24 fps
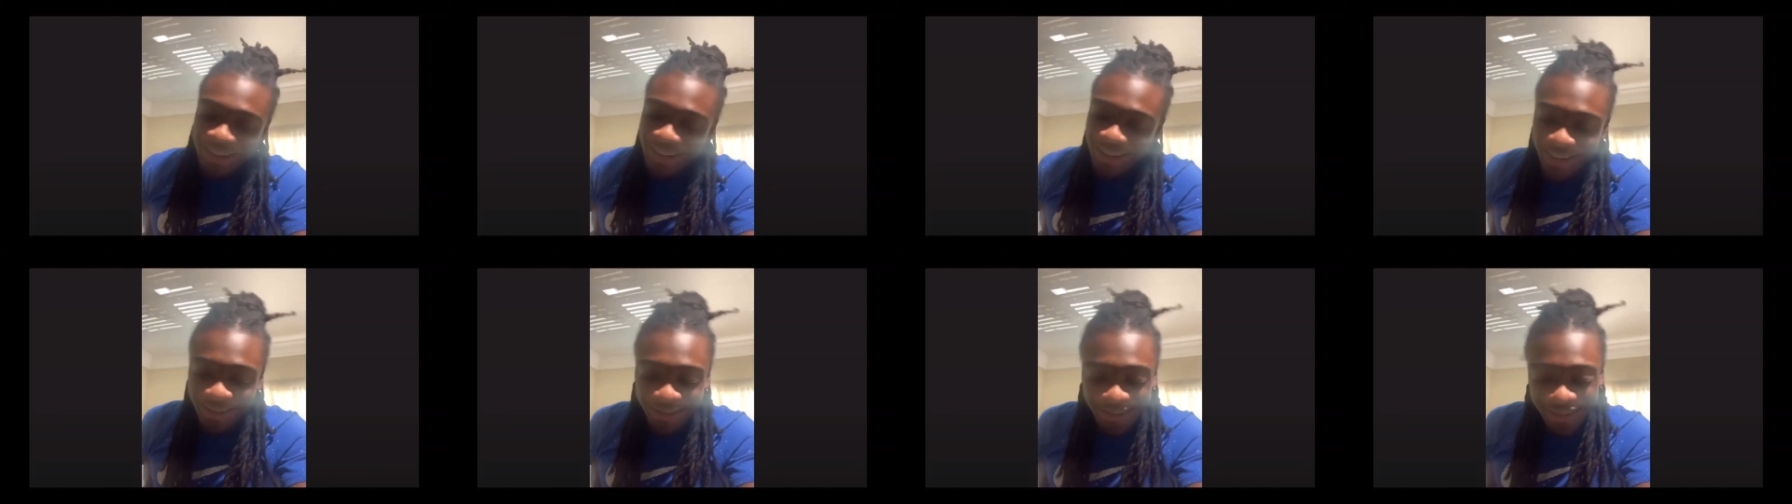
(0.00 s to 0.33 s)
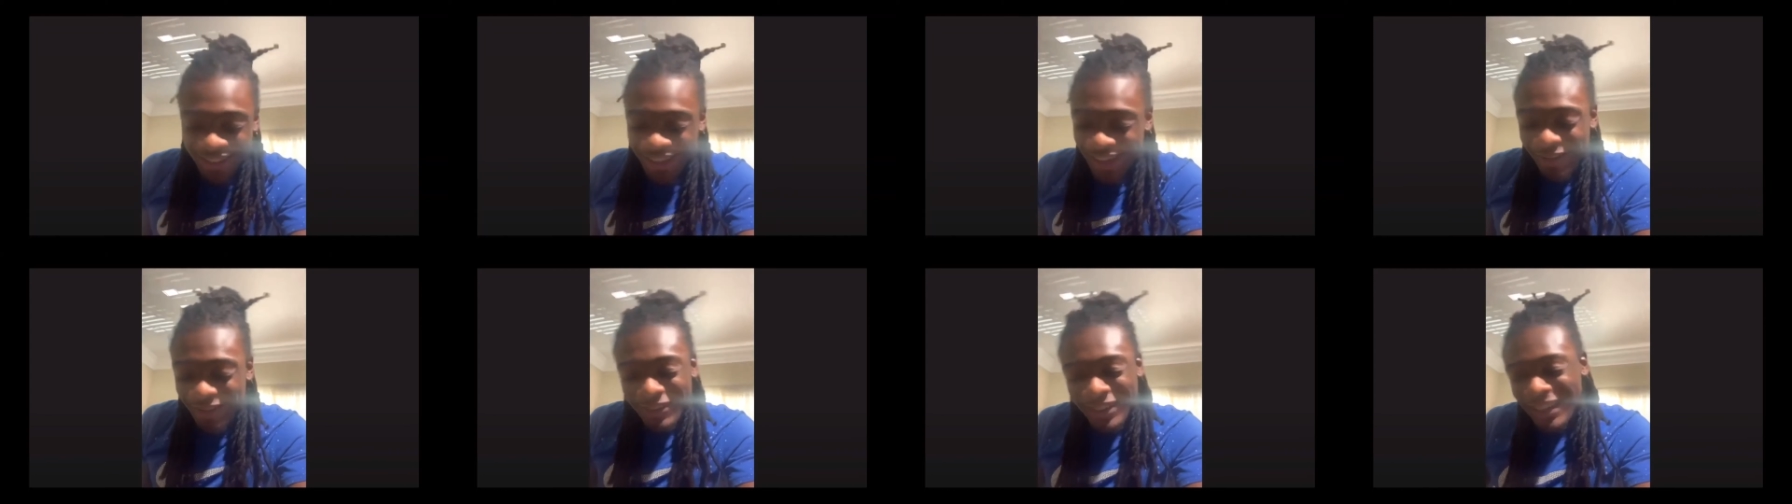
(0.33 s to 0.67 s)

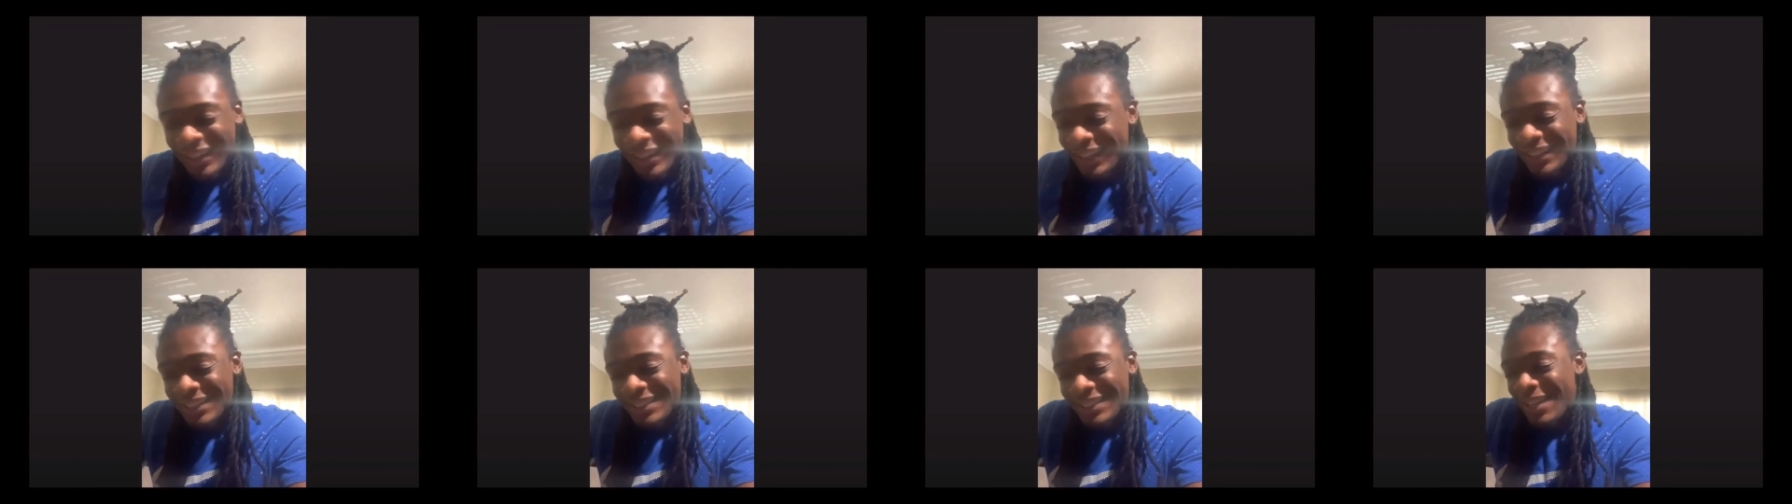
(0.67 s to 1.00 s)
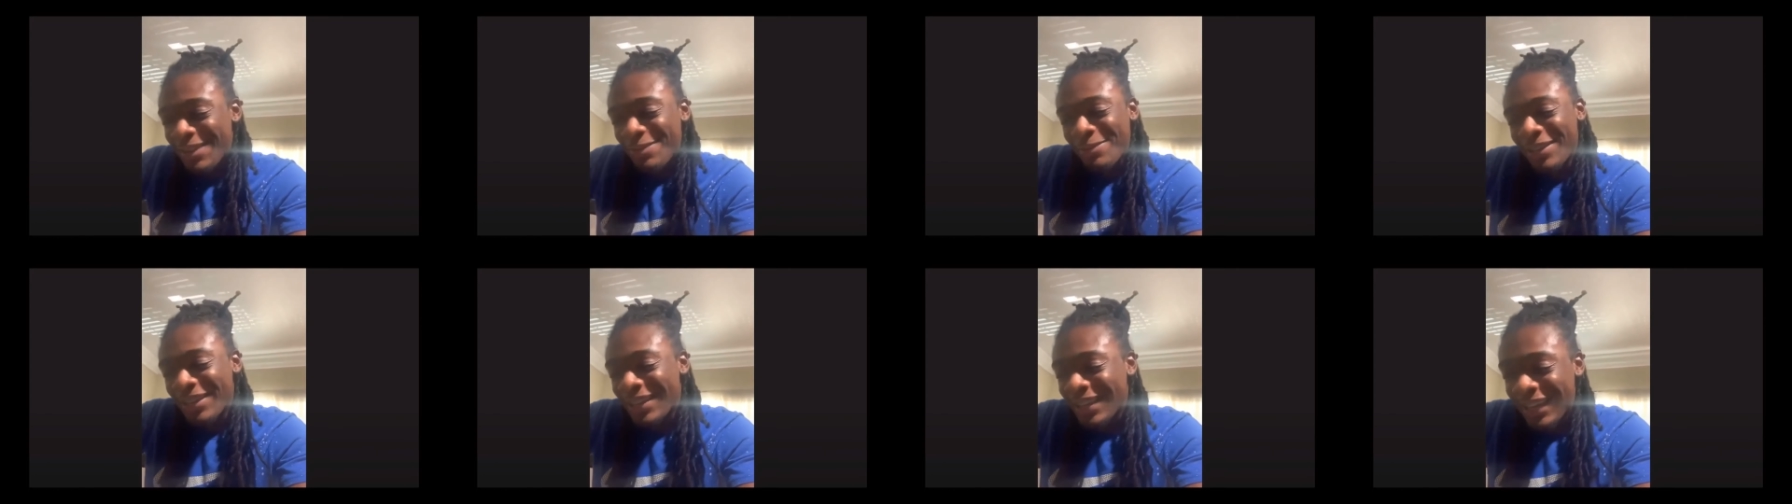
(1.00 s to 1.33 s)
I'm not that type of
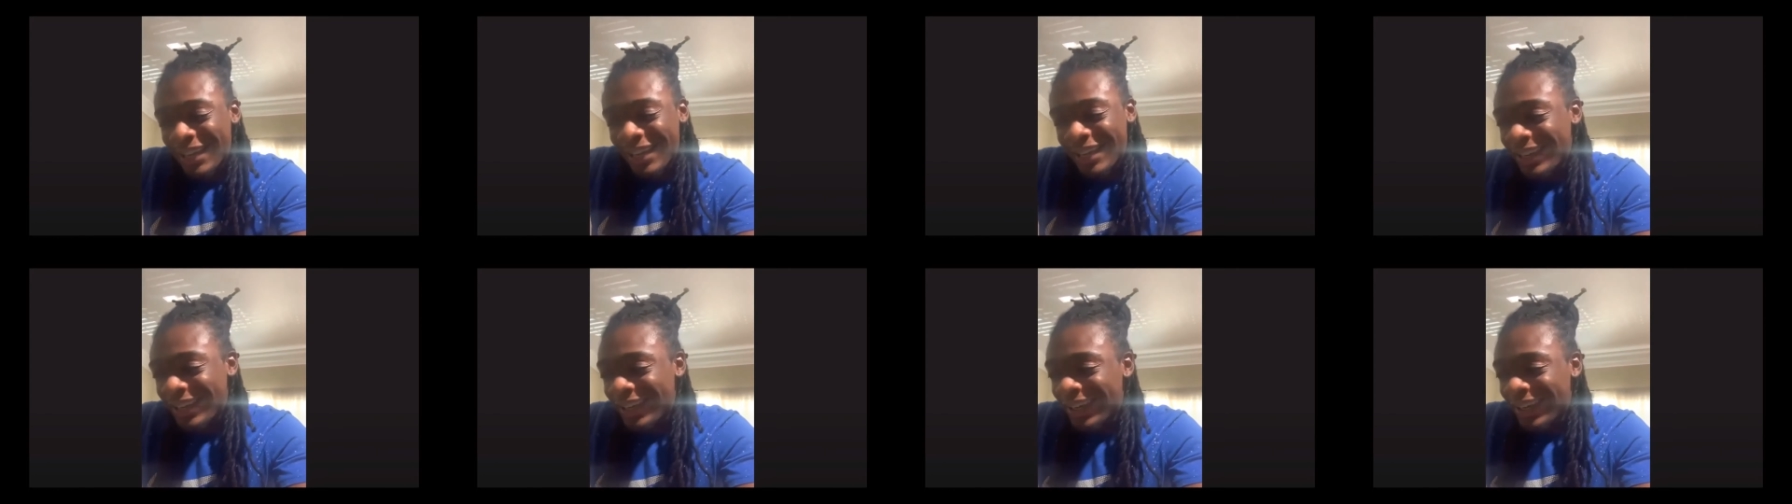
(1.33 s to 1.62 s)
cat.